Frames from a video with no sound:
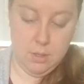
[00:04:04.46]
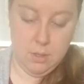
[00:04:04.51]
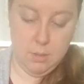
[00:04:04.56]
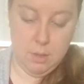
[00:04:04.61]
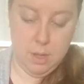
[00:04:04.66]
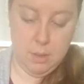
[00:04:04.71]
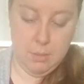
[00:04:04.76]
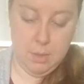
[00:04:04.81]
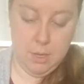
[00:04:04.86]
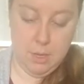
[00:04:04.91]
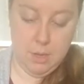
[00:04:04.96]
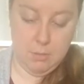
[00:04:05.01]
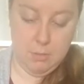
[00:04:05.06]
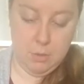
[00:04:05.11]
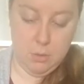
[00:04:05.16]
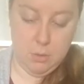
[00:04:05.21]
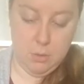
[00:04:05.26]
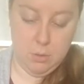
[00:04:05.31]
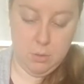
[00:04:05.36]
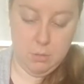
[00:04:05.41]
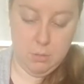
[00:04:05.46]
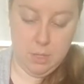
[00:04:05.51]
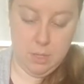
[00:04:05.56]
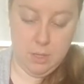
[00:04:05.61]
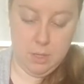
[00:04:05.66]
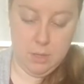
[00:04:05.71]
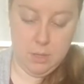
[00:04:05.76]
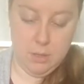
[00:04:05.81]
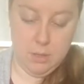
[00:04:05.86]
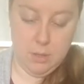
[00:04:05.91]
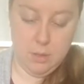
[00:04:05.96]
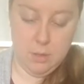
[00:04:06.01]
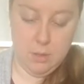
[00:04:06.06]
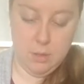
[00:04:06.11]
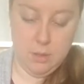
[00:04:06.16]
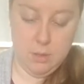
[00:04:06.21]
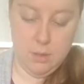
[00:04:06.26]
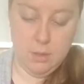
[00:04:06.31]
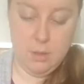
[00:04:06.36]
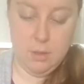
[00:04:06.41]
I might have to hold mine.
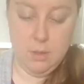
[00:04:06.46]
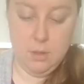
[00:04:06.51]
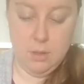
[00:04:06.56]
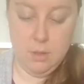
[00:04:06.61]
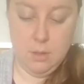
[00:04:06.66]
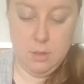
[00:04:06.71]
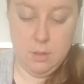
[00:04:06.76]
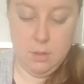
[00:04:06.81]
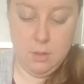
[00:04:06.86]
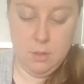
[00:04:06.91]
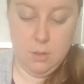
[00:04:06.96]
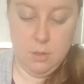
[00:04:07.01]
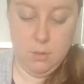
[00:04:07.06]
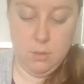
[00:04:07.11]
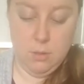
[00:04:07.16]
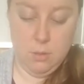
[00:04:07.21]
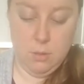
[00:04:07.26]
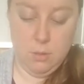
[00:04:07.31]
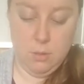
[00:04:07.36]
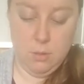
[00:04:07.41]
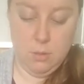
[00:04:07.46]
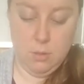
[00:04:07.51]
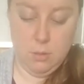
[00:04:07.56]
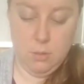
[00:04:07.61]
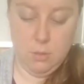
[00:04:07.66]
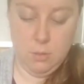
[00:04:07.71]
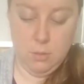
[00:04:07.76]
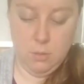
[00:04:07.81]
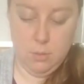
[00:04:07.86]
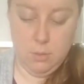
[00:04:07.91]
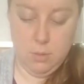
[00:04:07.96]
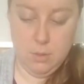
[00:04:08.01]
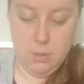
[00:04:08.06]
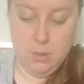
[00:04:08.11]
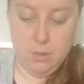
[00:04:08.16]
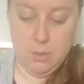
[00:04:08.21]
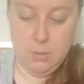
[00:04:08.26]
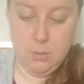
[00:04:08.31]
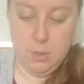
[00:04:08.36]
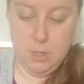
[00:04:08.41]
Woo,
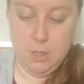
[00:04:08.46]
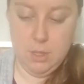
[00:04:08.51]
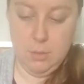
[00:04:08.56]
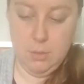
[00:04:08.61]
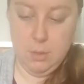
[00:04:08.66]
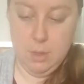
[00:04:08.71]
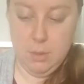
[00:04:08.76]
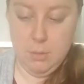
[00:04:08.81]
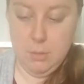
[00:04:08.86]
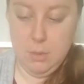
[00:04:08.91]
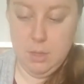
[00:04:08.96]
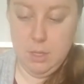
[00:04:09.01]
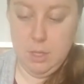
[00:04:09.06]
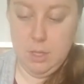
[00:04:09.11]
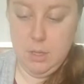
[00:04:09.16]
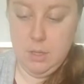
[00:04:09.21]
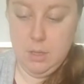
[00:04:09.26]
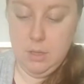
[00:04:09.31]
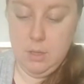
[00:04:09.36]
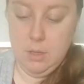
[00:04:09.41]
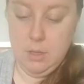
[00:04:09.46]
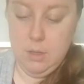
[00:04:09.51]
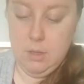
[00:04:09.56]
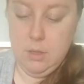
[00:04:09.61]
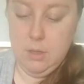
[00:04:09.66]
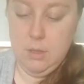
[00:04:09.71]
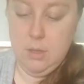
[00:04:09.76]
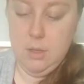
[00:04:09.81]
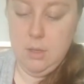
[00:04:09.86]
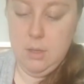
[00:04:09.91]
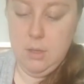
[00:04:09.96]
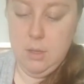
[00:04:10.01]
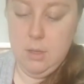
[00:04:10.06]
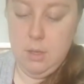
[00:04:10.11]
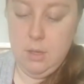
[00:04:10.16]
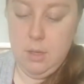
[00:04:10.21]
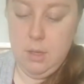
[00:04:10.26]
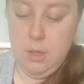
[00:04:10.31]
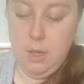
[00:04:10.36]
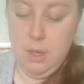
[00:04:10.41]
it's really wobbly.
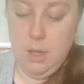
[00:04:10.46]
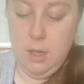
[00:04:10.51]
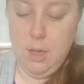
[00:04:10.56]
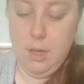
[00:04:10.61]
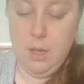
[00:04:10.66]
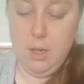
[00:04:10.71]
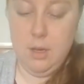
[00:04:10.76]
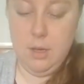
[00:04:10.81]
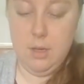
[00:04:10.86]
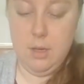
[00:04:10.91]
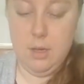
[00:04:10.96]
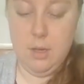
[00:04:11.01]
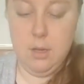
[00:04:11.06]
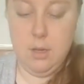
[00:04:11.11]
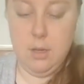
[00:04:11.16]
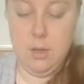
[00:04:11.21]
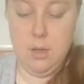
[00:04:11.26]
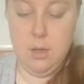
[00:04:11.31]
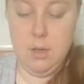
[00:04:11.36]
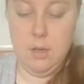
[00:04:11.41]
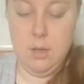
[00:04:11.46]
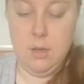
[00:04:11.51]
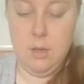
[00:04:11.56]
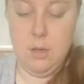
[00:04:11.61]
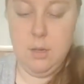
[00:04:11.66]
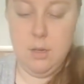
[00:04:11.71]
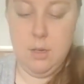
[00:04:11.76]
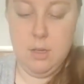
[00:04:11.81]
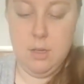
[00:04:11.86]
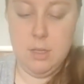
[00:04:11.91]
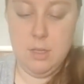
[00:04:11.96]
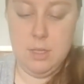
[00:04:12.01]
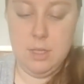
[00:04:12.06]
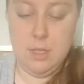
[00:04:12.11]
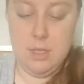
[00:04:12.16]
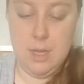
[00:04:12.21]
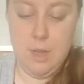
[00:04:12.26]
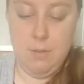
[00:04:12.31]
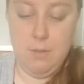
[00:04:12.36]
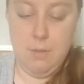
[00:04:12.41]
And
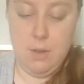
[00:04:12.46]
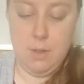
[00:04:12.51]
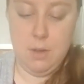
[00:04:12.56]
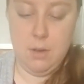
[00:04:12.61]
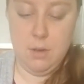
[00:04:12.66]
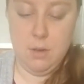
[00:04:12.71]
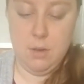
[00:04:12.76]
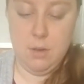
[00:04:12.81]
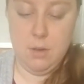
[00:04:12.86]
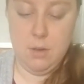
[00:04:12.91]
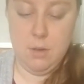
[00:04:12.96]
seven.